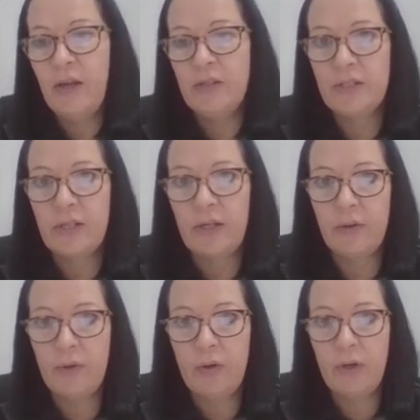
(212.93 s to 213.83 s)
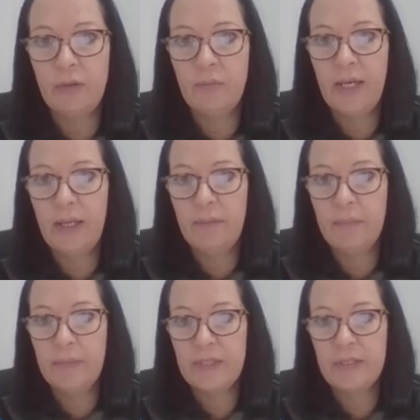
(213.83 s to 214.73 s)
So on my
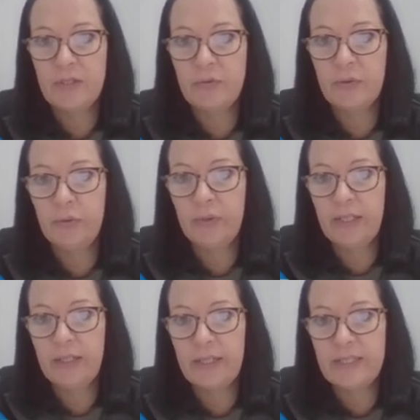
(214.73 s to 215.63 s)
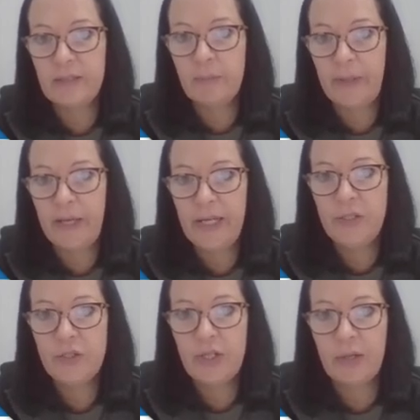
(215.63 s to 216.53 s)
business rule list
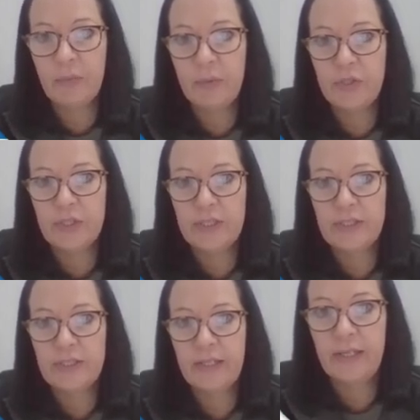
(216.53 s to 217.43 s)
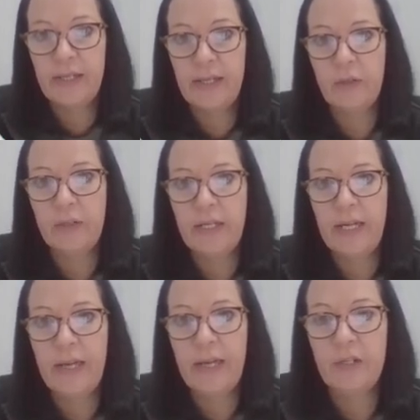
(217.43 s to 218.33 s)
page, I would just click on
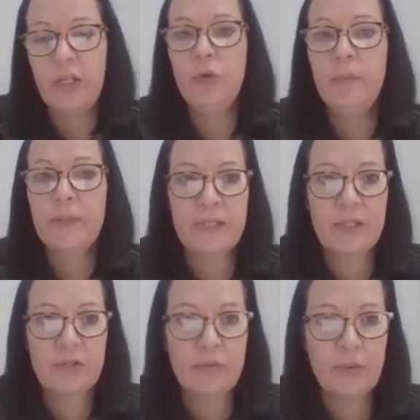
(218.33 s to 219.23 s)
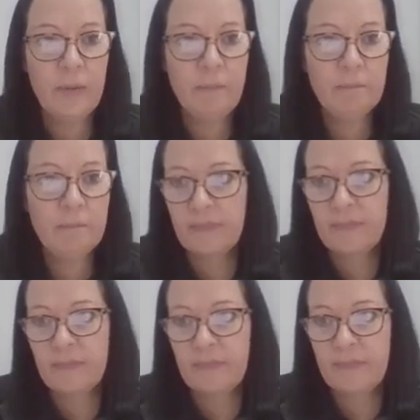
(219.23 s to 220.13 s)
add a new business rule
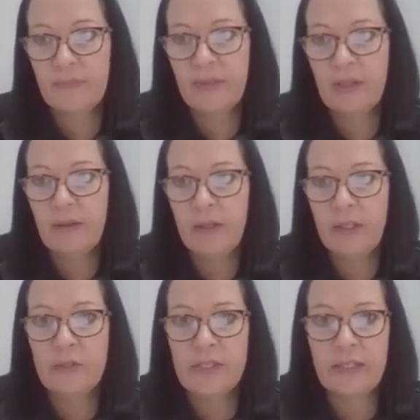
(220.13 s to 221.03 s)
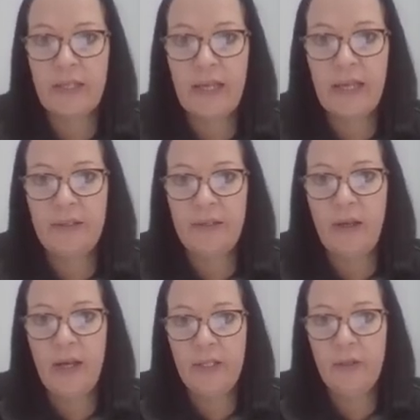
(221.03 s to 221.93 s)
using the add
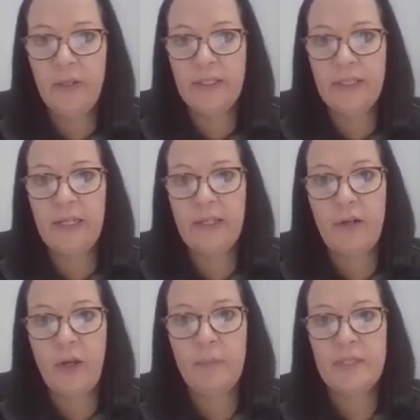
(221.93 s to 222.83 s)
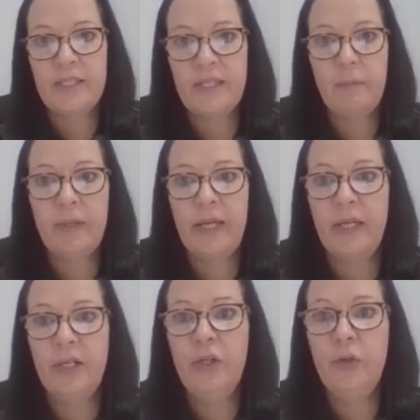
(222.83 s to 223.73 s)
icon, and then it opens up a
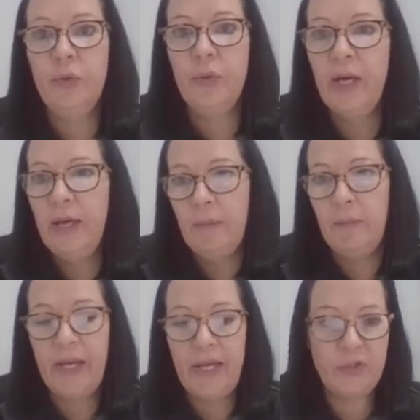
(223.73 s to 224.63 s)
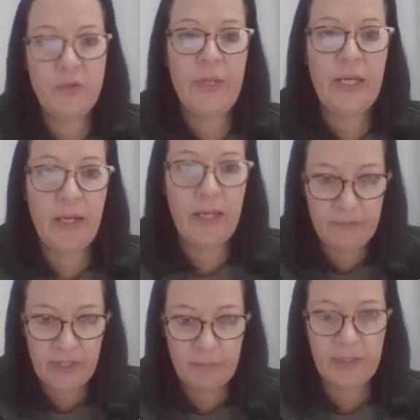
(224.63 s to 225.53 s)
new page where I
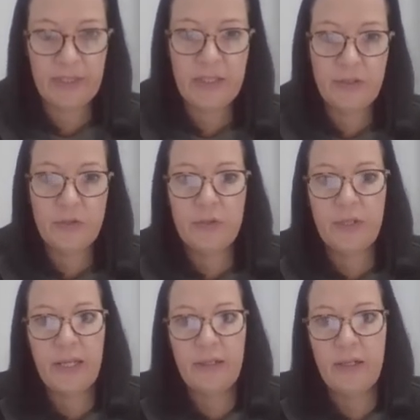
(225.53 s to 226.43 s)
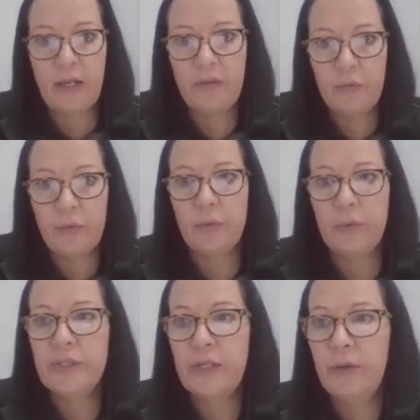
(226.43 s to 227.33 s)
have the ability to add another rule.
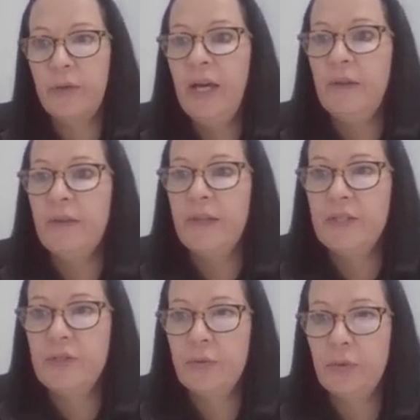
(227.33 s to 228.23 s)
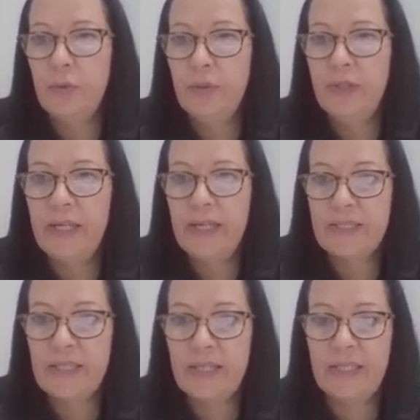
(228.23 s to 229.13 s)
So this rule
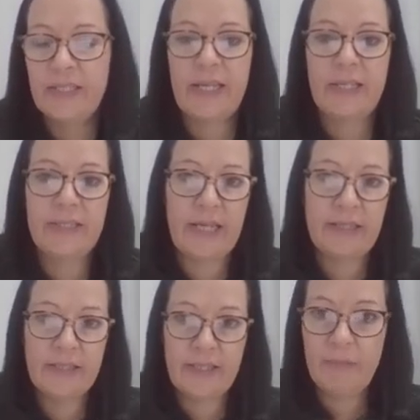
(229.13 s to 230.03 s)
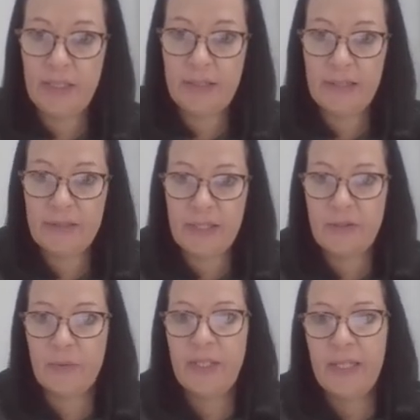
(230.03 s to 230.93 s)
has the exact same details as
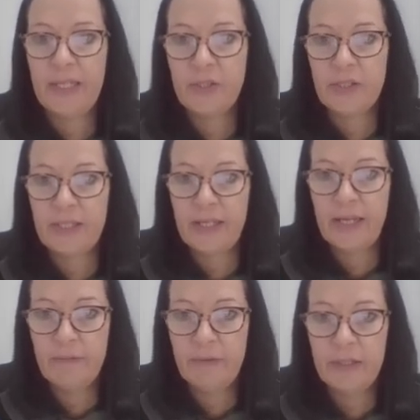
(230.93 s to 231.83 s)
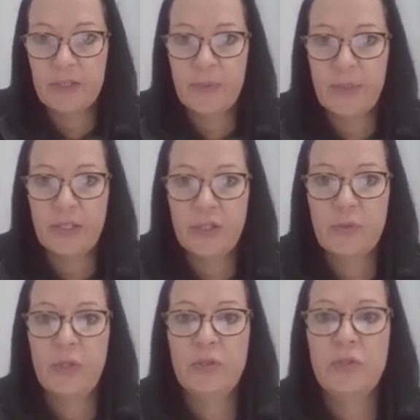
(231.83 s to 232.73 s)
the one that I just covered. This one I
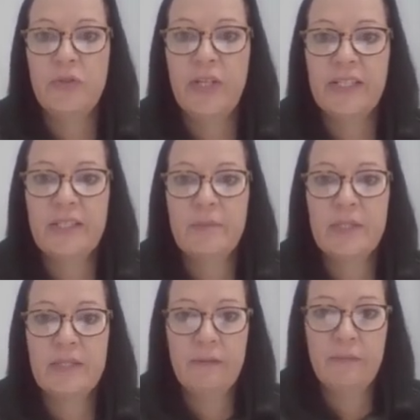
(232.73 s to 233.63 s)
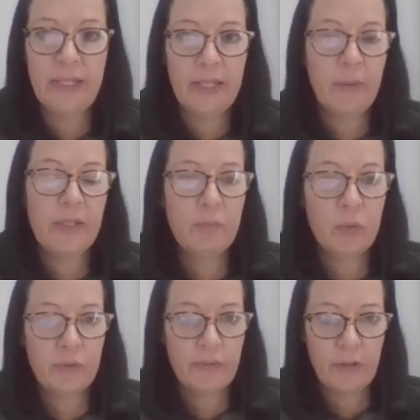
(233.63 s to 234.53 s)
just want to trigger specifically where the
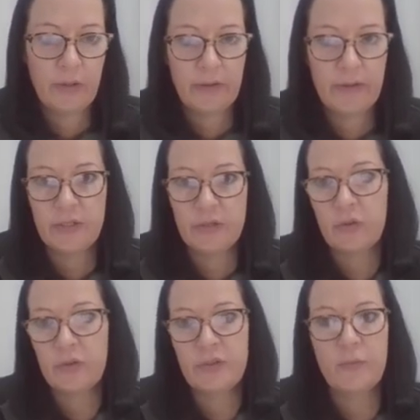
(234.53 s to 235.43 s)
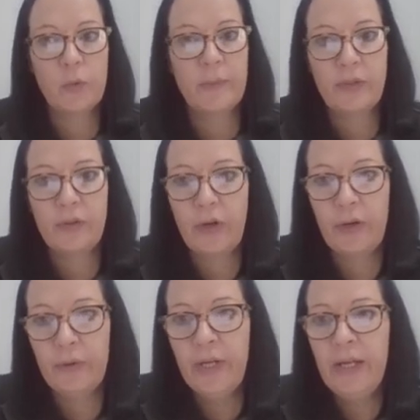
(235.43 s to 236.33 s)
portfolio is transform and
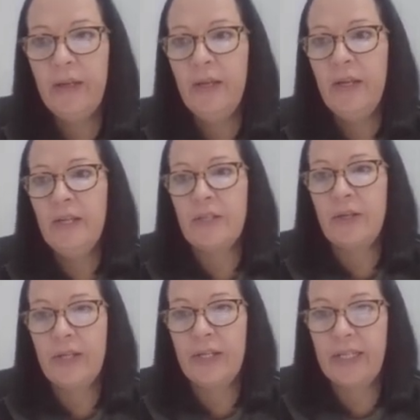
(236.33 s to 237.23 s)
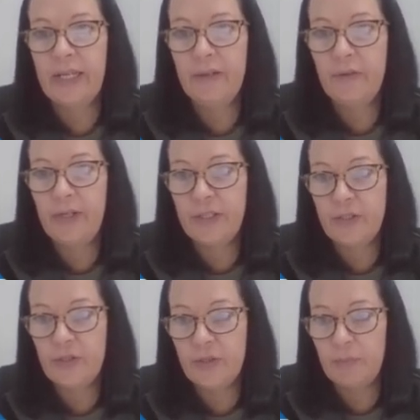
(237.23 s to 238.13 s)
grow. So it again
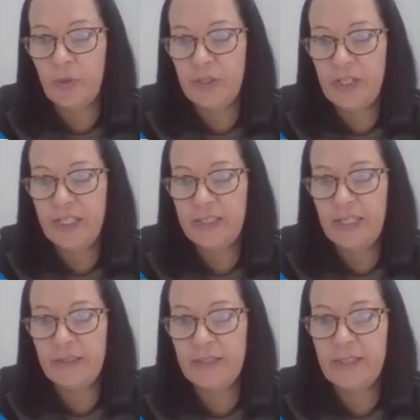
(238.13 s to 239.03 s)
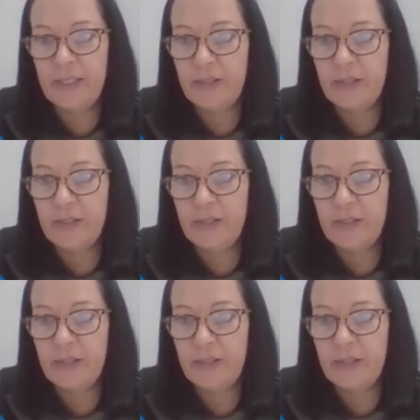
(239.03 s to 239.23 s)
relates to the project entity.